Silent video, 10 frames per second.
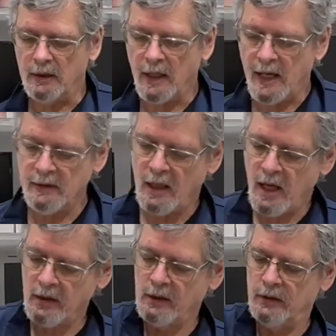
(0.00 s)

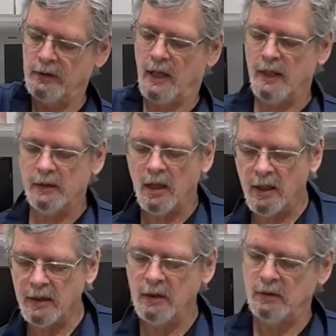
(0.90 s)

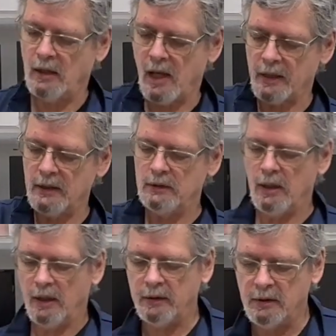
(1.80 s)
nylon locking
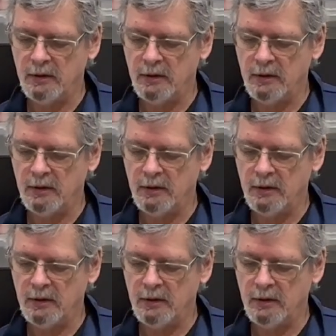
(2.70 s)
nut.